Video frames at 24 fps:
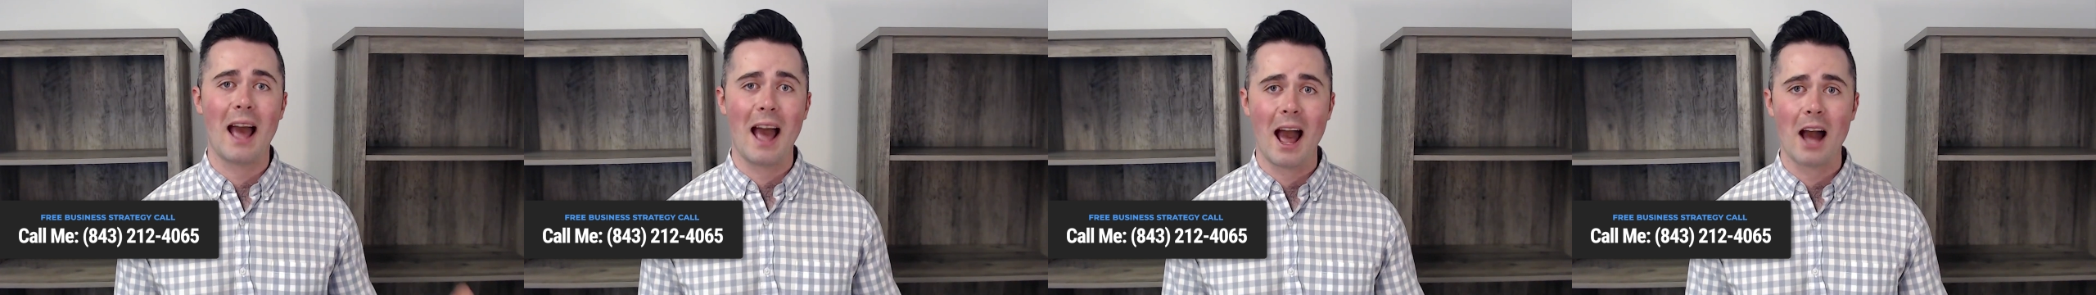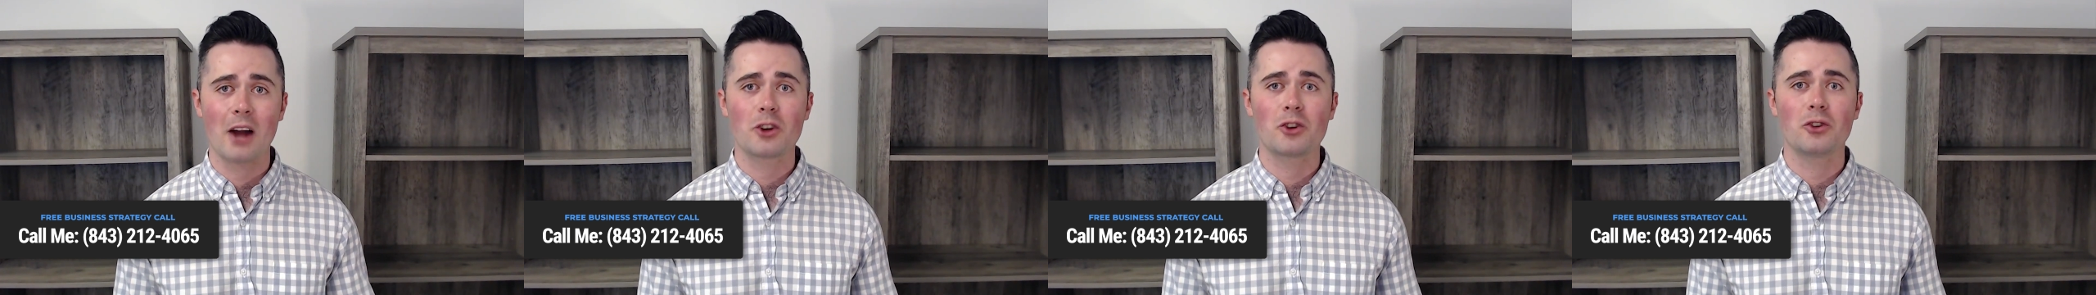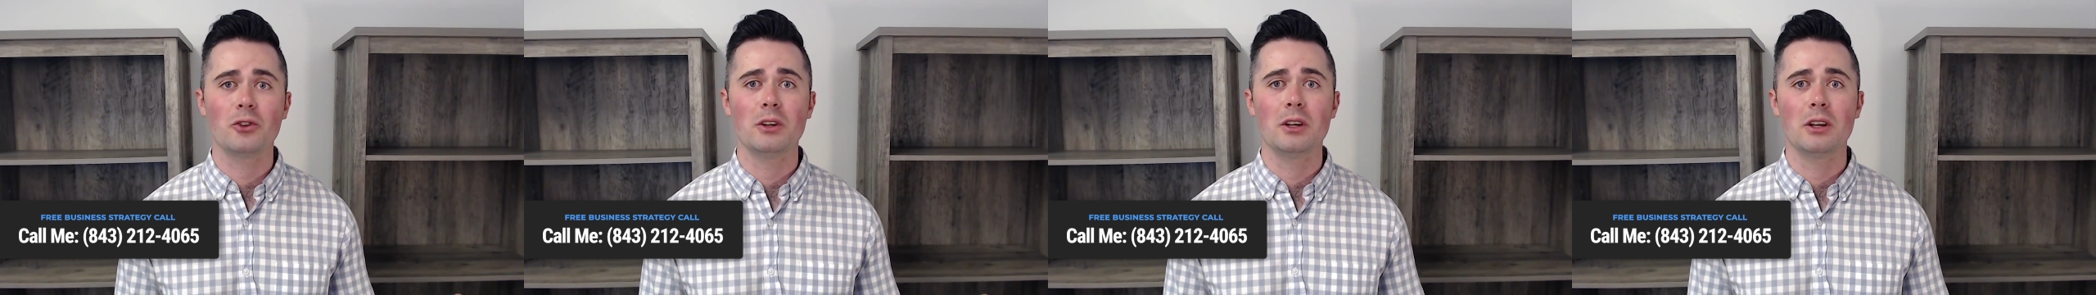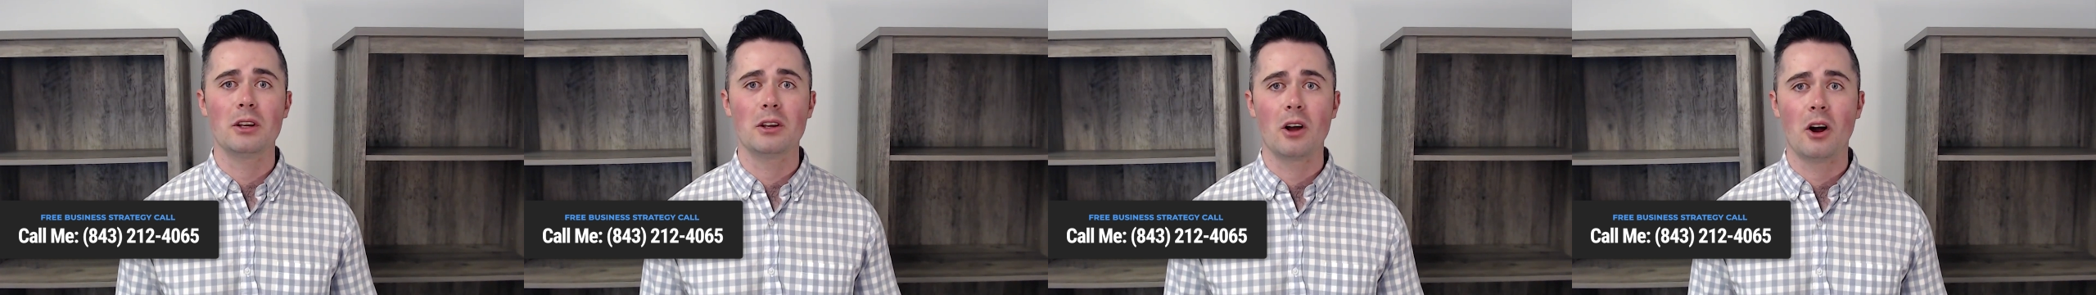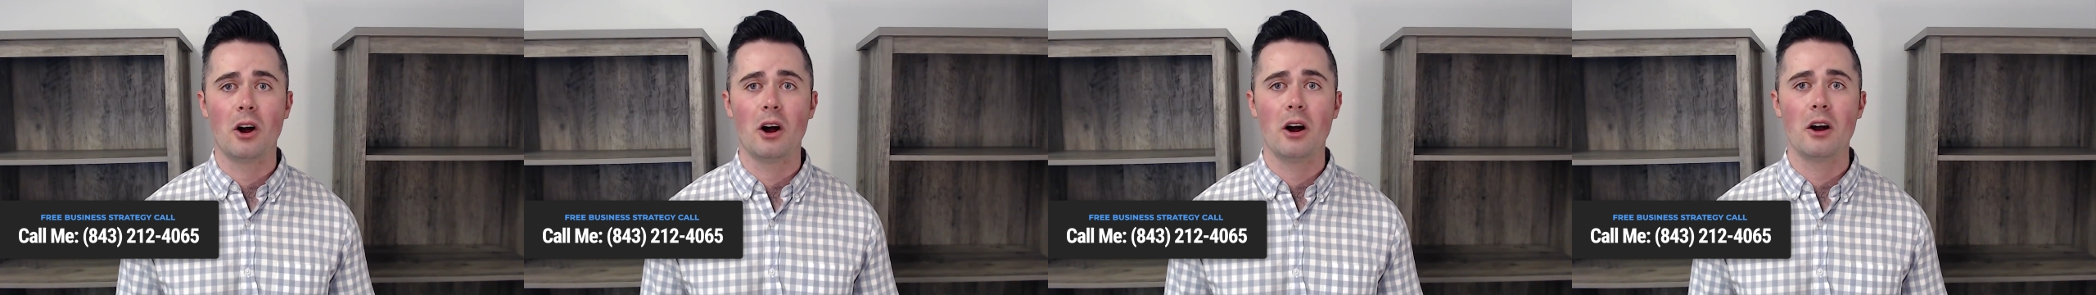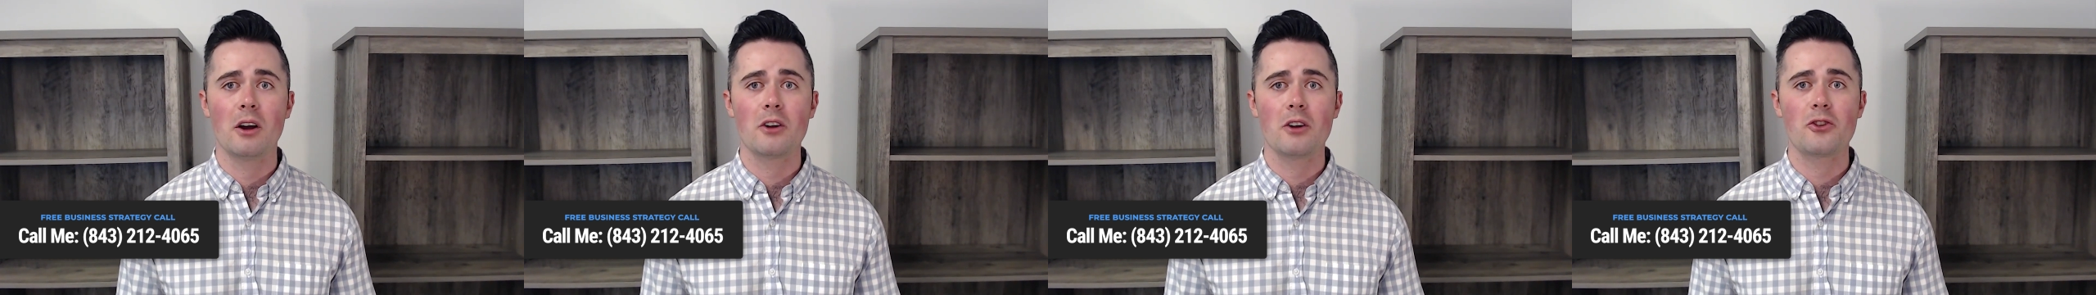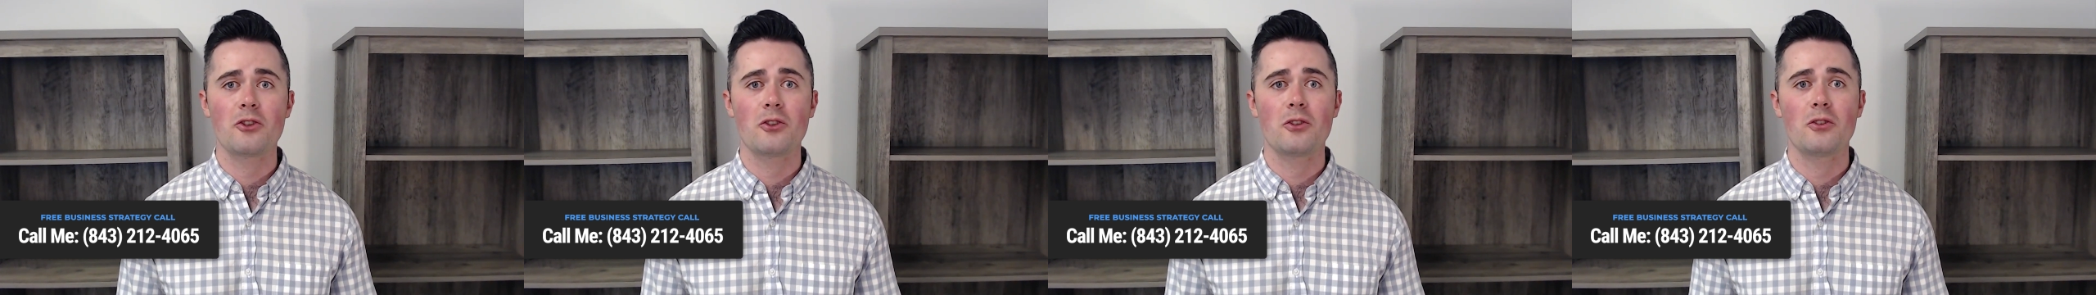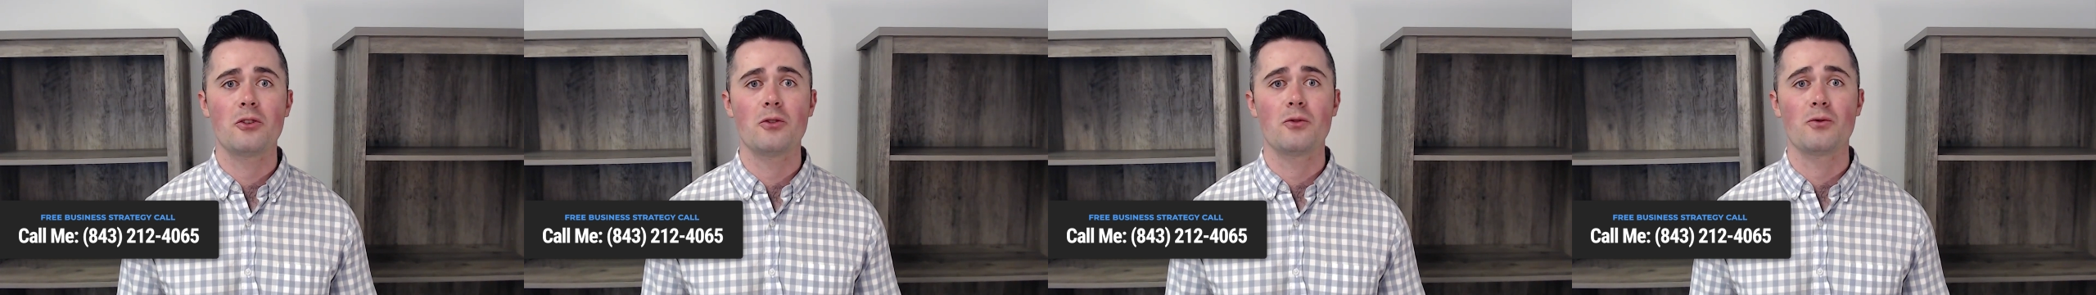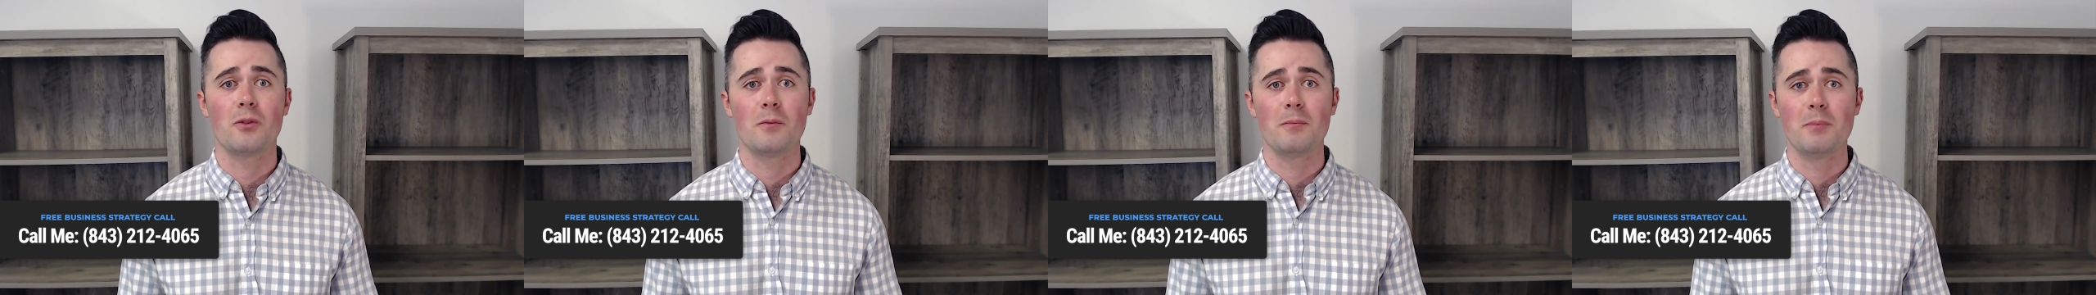actually cost
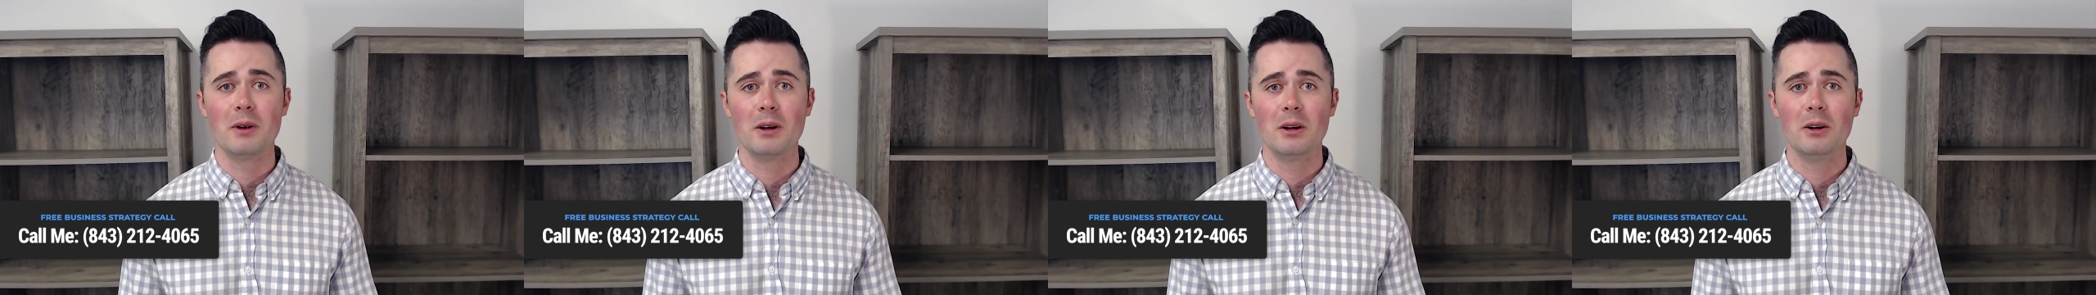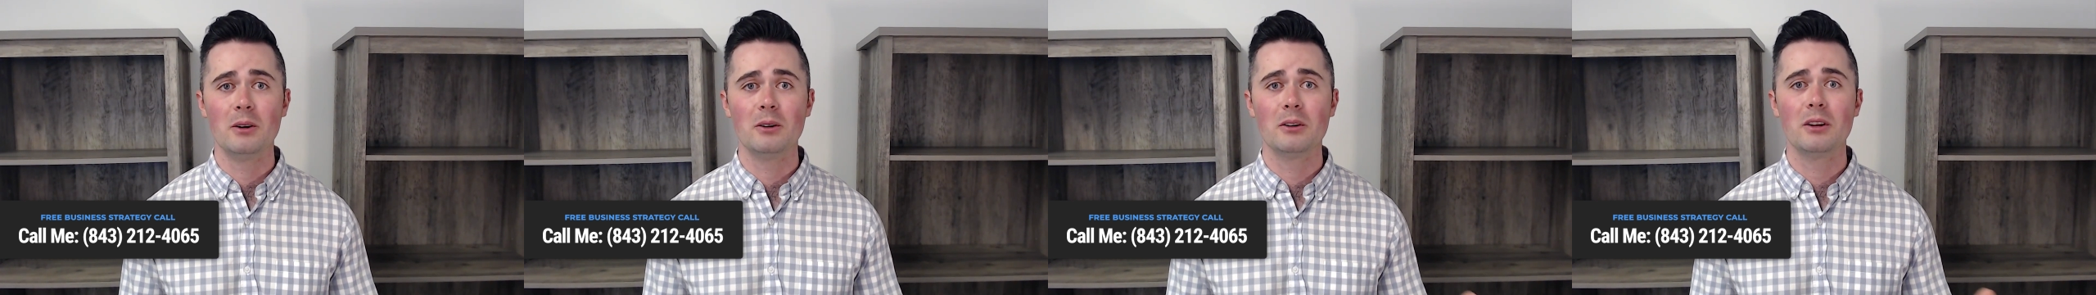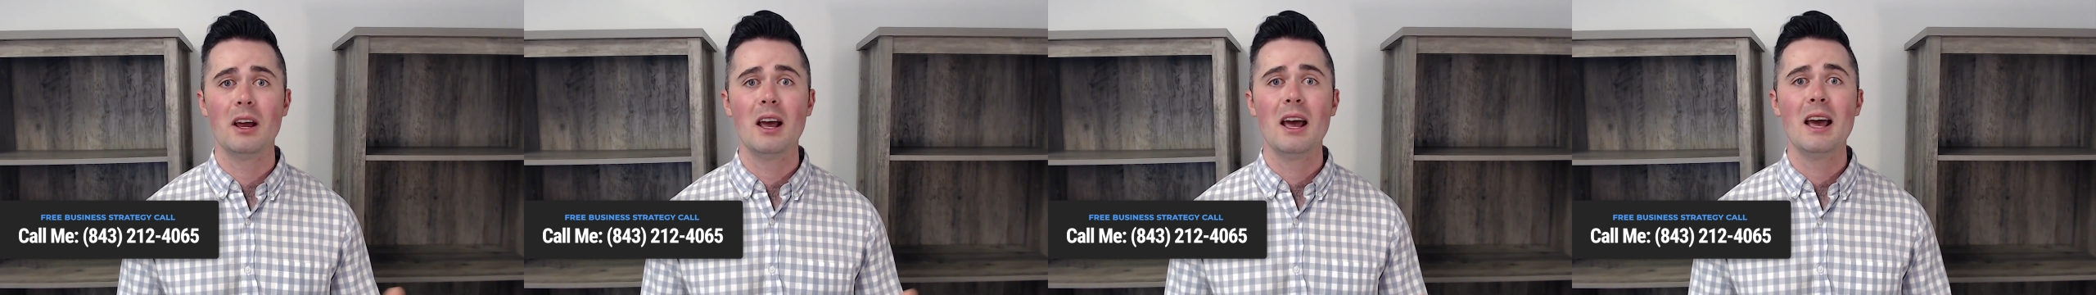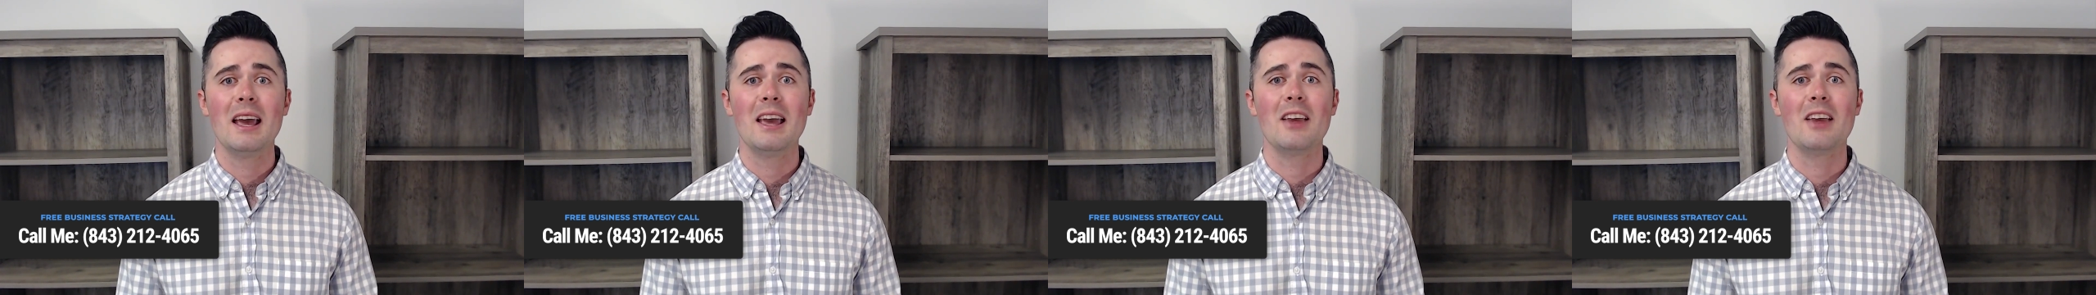to rebuild